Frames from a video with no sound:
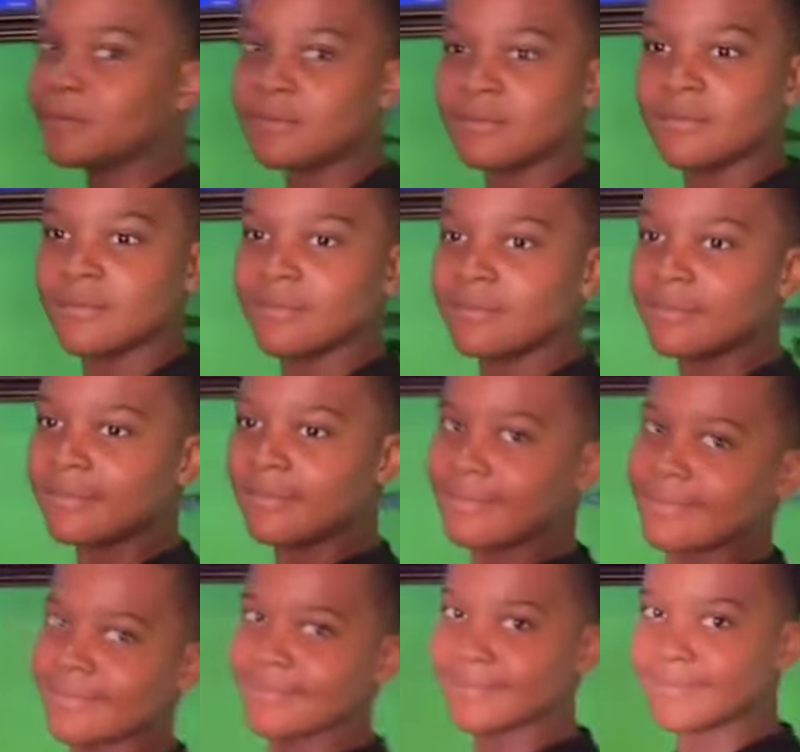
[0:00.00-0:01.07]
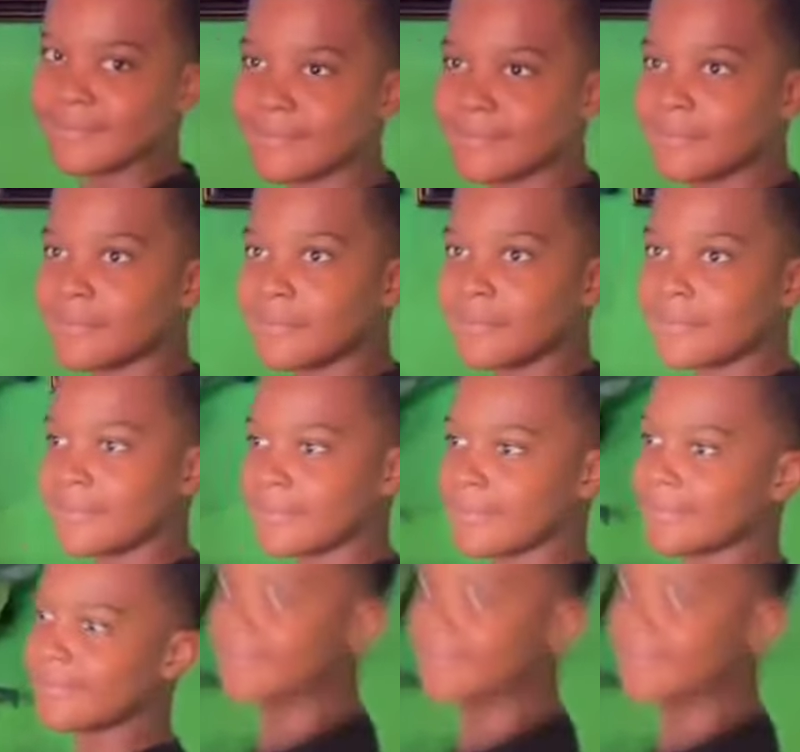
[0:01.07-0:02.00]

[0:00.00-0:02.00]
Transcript: This cinema just opened, it's gonna be neat,